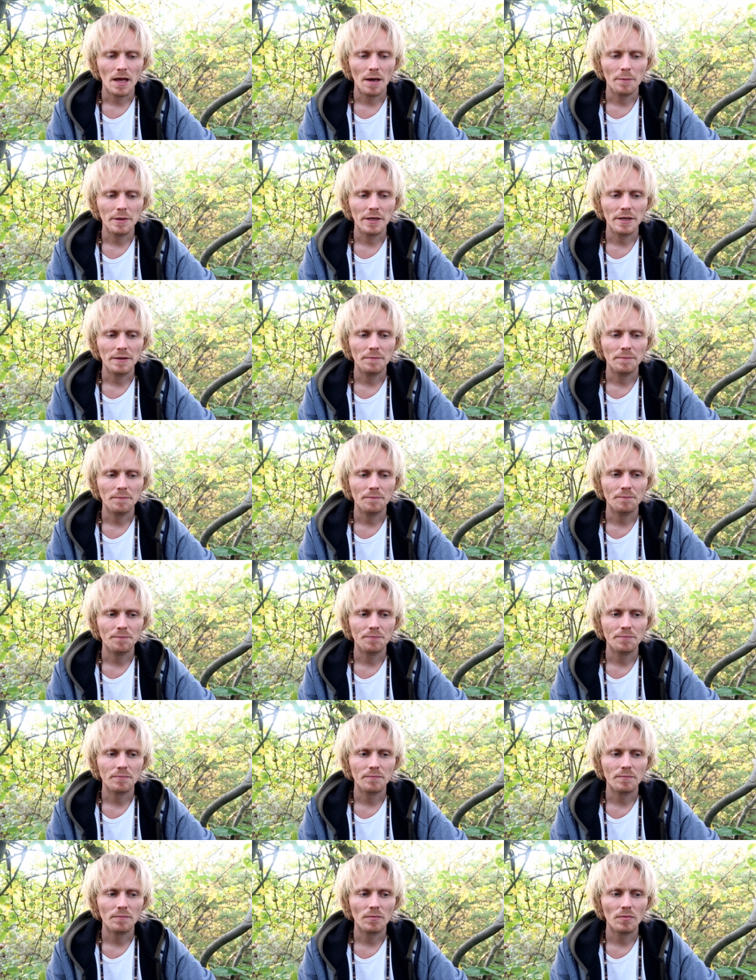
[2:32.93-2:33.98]

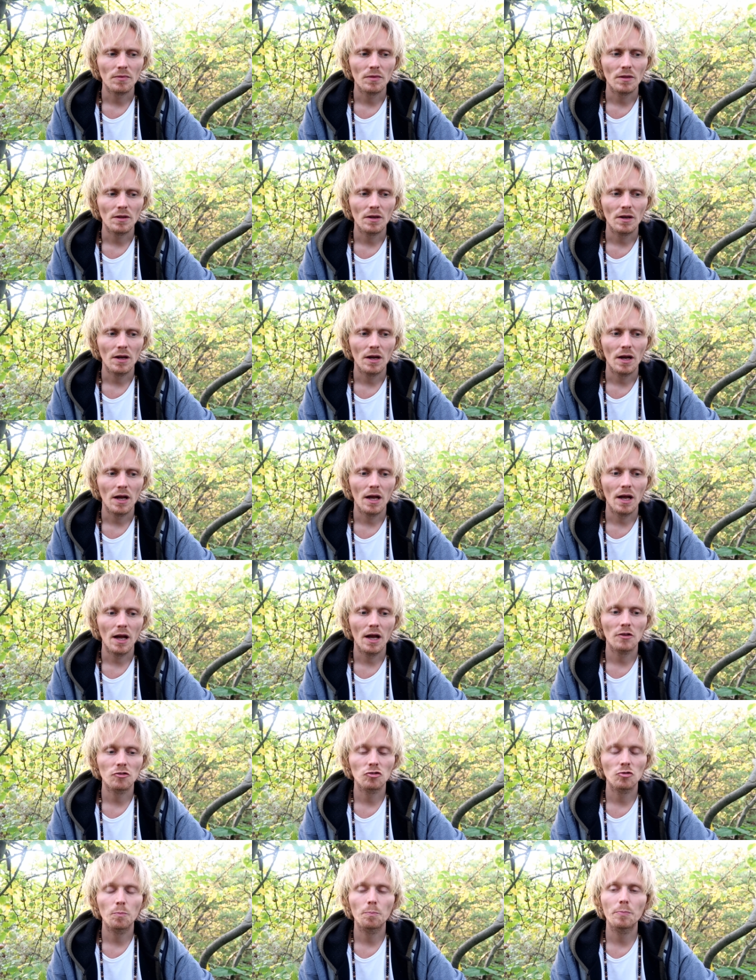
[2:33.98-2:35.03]

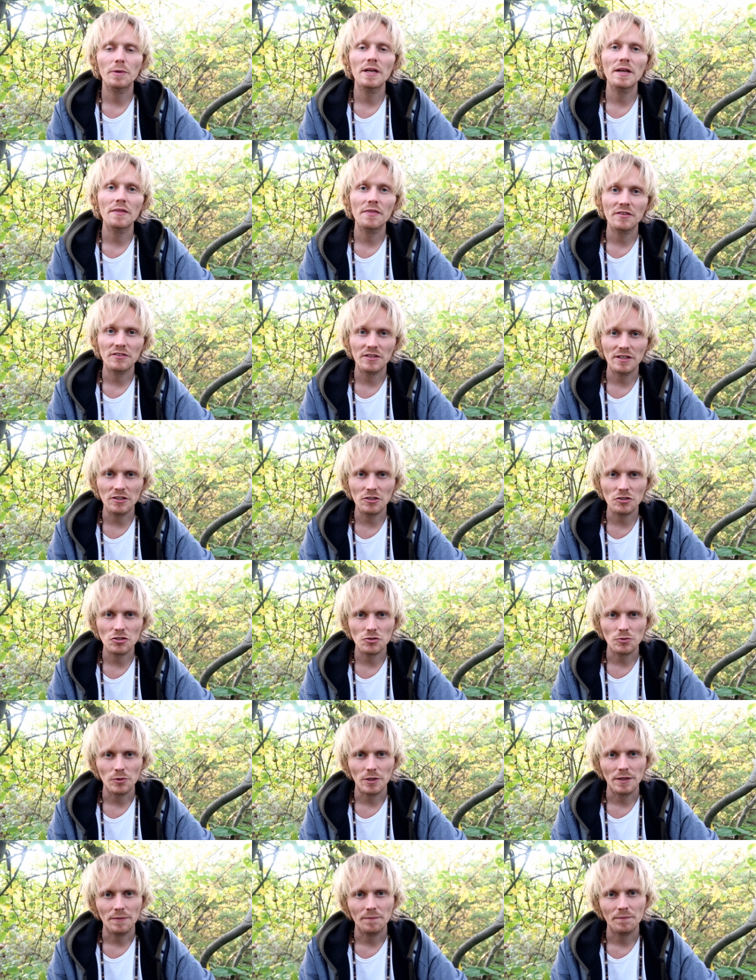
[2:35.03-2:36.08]
to be in this
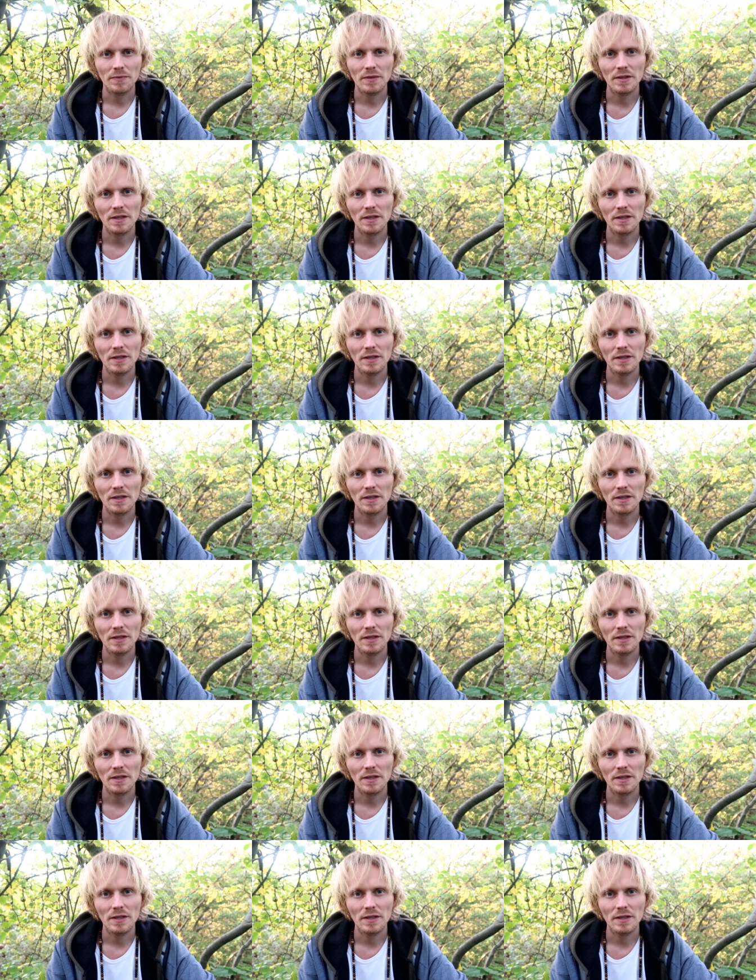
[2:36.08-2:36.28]
industry,